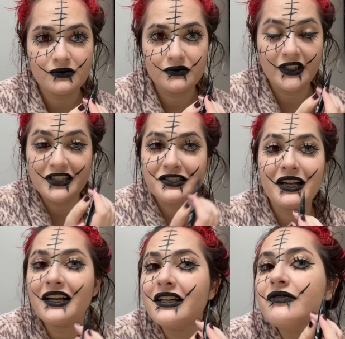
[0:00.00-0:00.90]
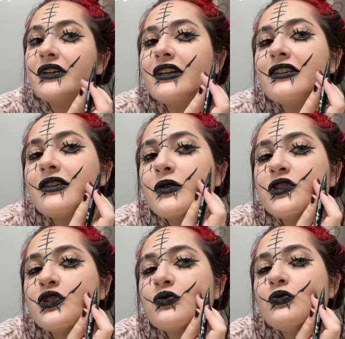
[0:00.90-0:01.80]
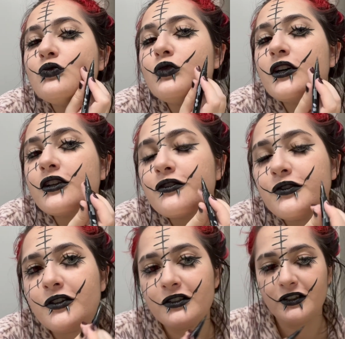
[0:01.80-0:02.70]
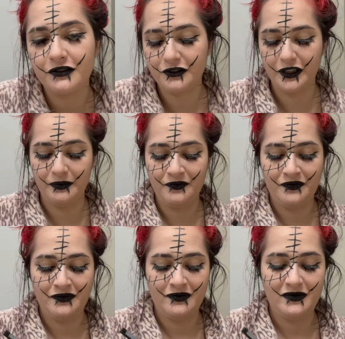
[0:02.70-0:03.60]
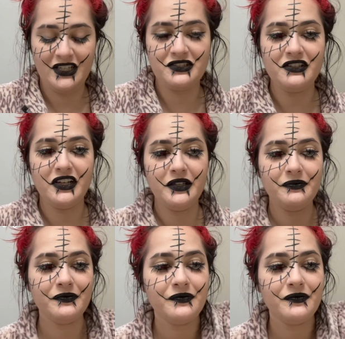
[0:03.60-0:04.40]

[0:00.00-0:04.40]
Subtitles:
And it's not even either, which is wonderful and lovely. That's all right.